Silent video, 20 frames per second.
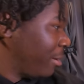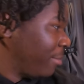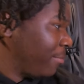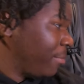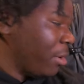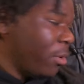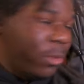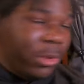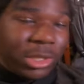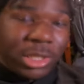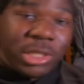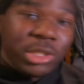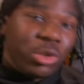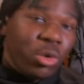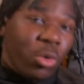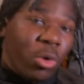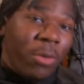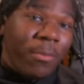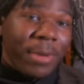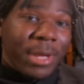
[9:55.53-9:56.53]
but with this
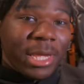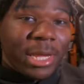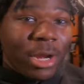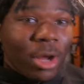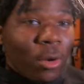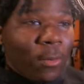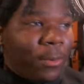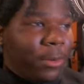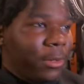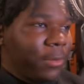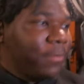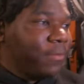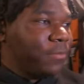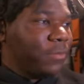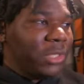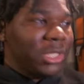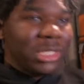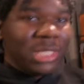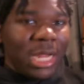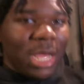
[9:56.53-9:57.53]
door being open,
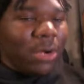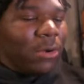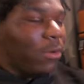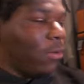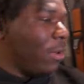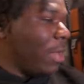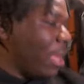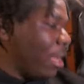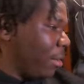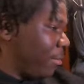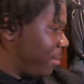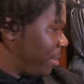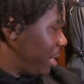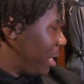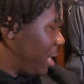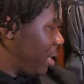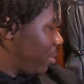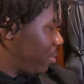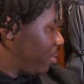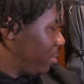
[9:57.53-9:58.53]
it's not gonna lock. But
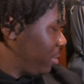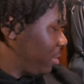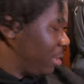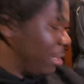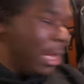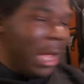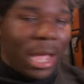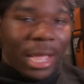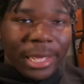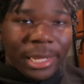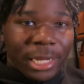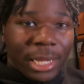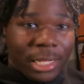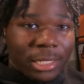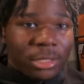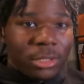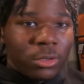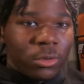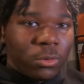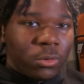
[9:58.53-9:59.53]
now I can
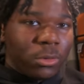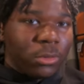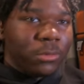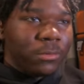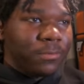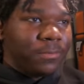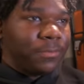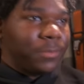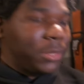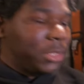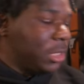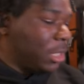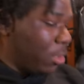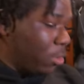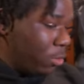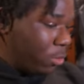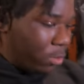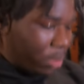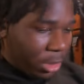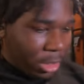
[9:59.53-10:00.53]
lock the door.
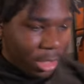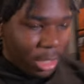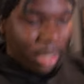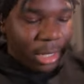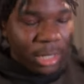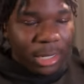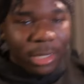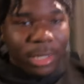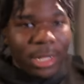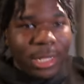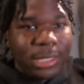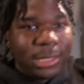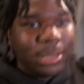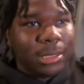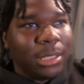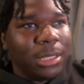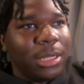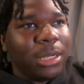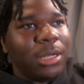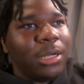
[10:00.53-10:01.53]
So this
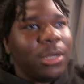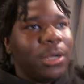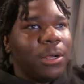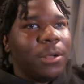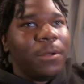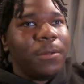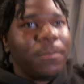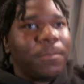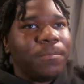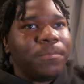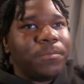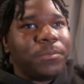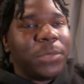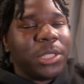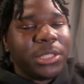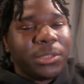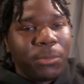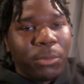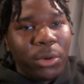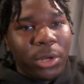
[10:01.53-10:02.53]
um
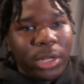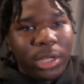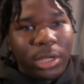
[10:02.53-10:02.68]
this is a pretty